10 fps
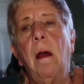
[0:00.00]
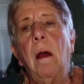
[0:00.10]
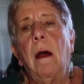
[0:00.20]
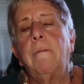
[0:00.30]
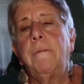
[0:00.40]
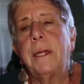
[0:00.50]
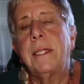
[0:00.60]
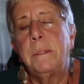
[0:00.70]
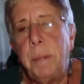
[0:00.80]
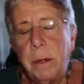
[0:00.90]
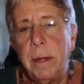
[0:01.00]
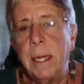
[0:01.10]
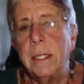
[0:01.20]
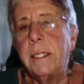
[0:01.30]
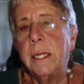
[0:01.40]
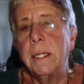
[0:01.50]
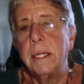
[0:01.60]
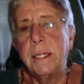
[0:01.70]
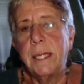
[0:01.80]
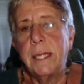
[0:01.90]
of experiencing a
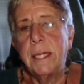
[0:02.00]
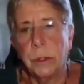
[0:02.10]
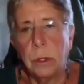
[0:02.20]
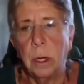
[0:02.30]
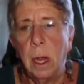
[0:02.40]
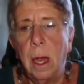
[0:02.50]
disaster